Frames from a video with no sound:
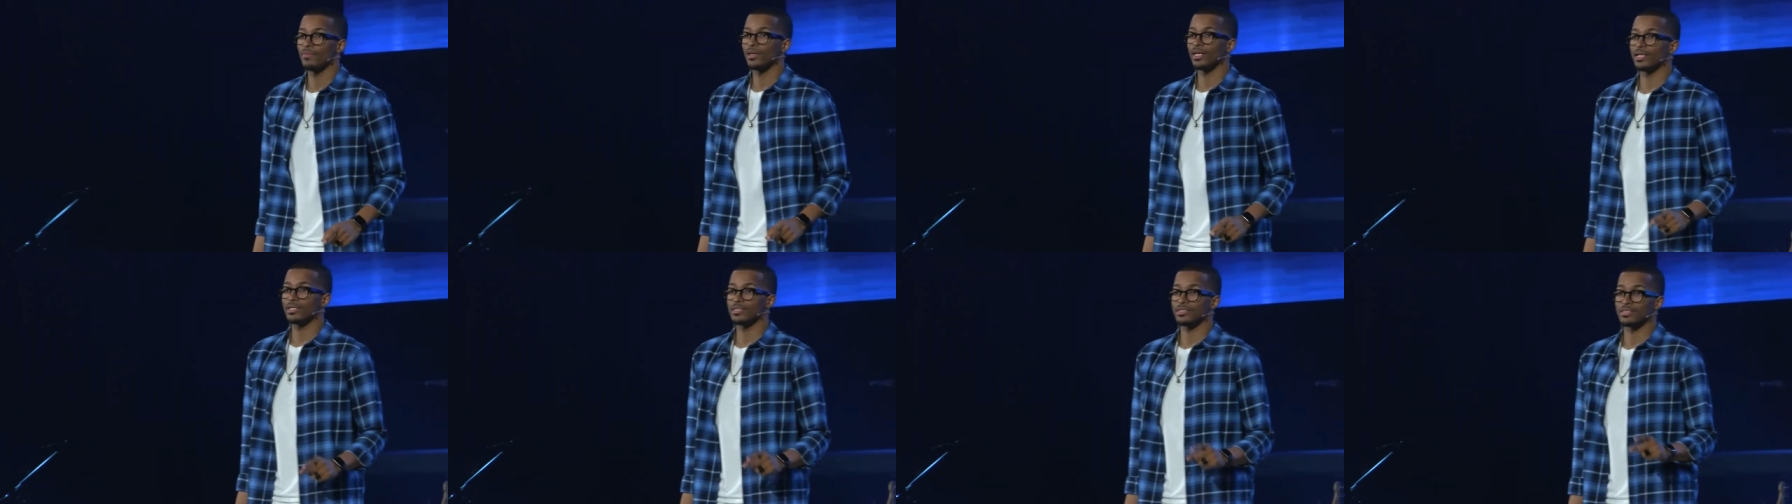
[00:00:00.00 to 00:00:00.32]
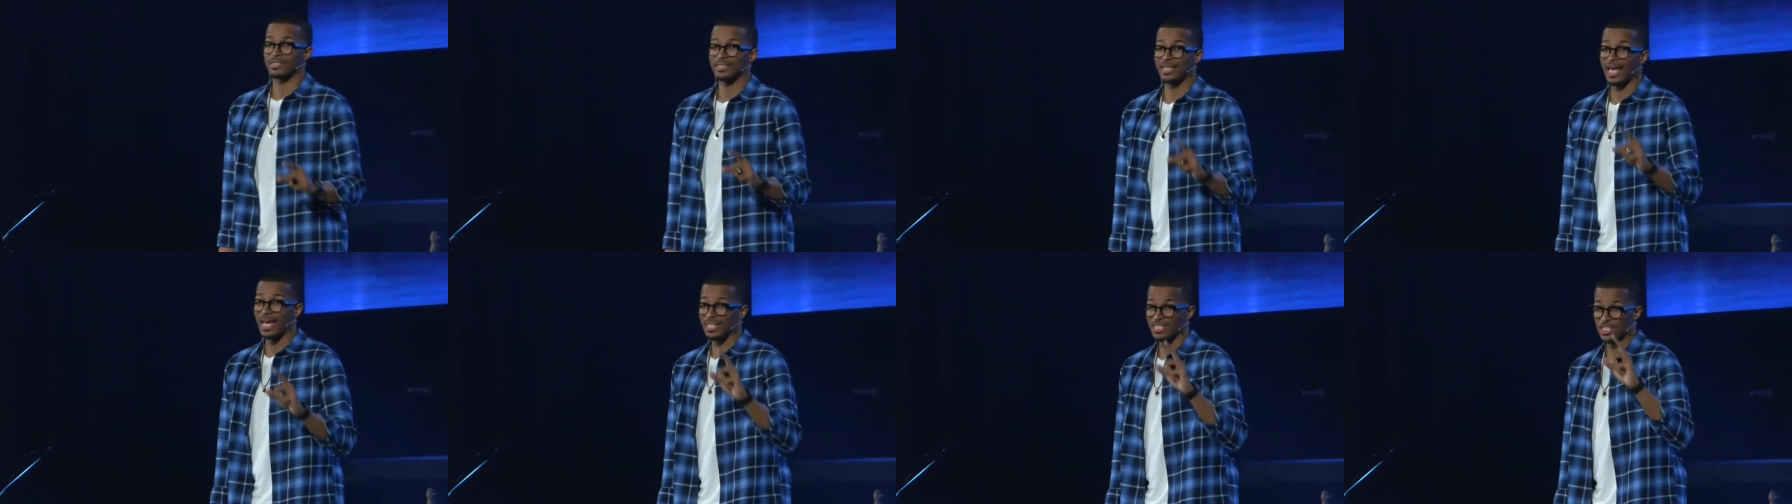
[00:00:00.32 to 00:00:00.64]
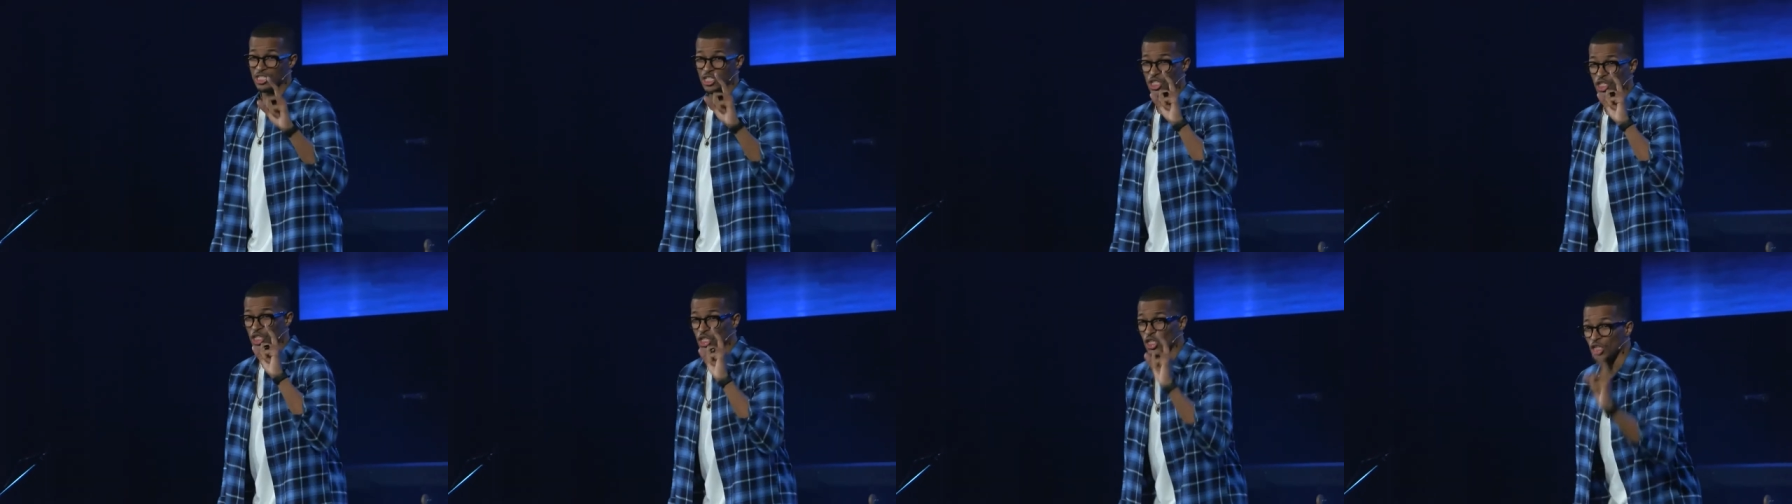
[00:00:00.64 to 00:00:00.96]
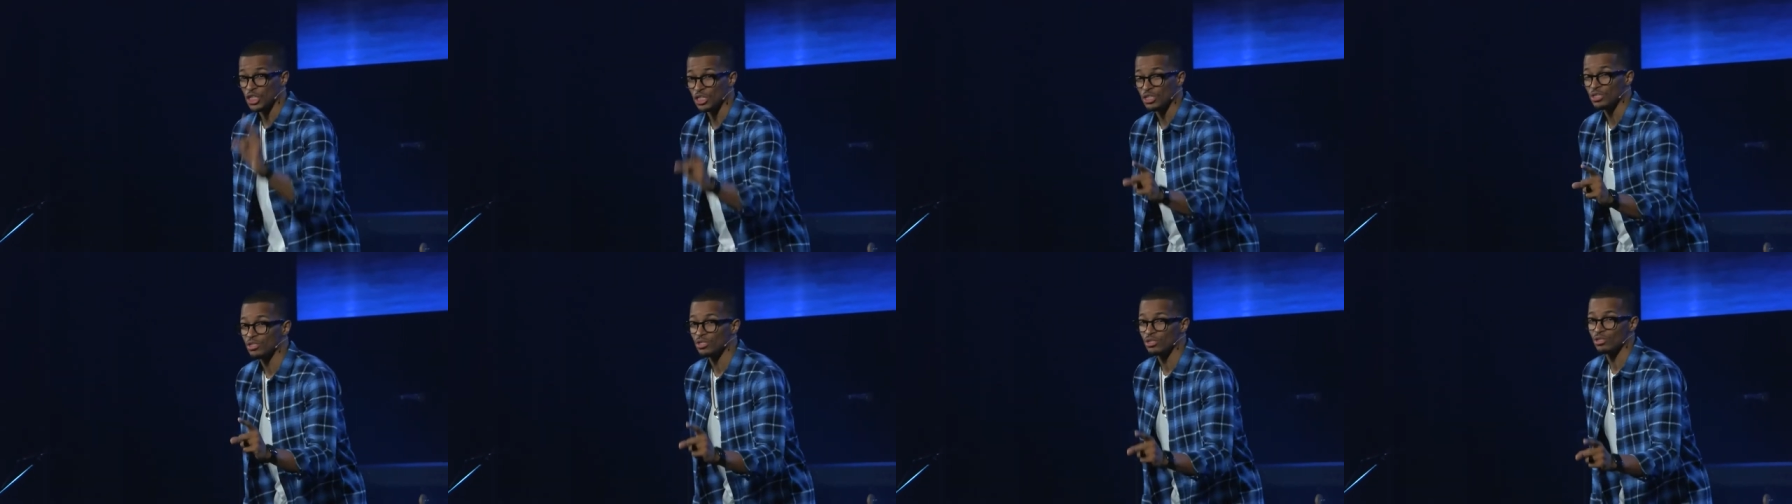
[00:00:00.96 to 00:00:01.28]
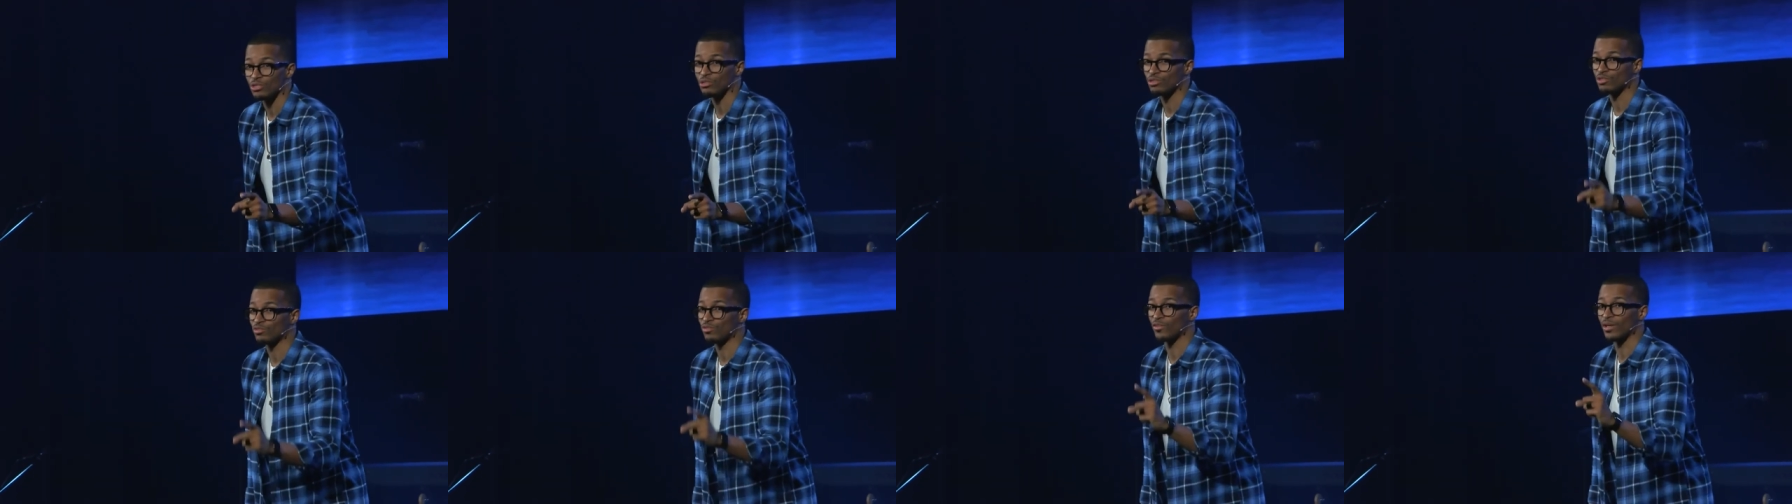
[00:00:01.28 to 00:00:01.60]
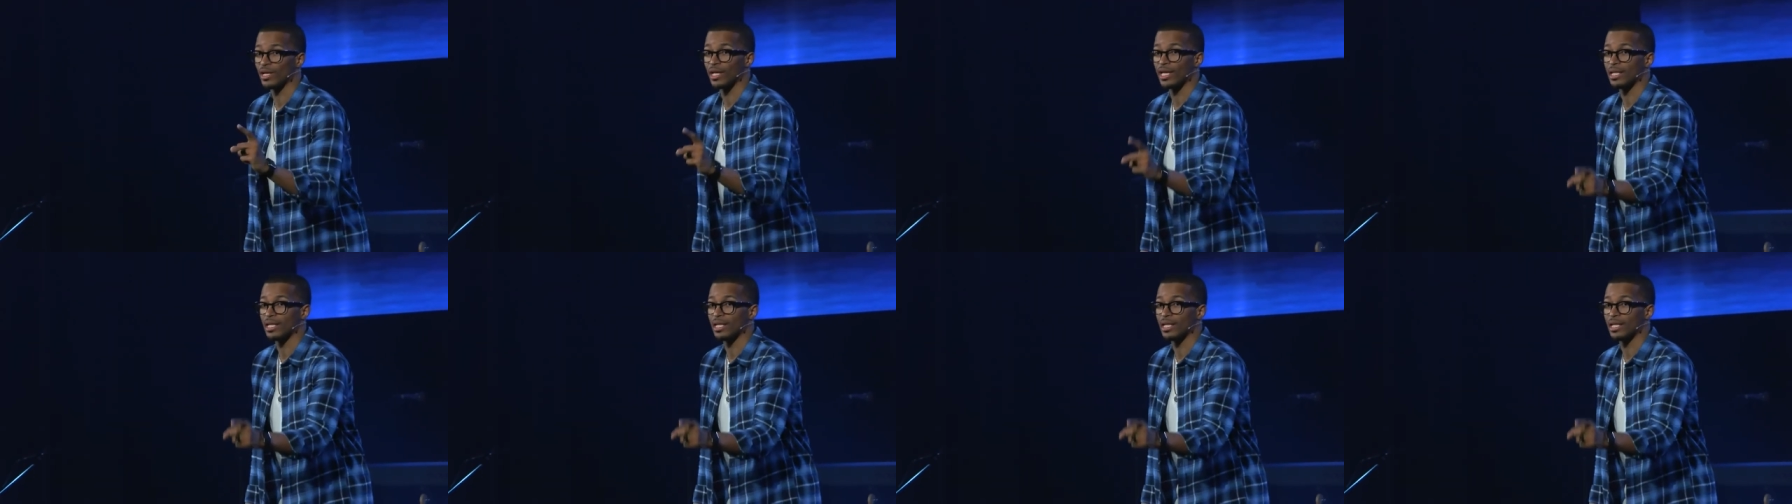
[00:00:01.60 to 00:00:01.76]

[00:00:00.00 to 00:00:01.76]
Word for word: means that's good news for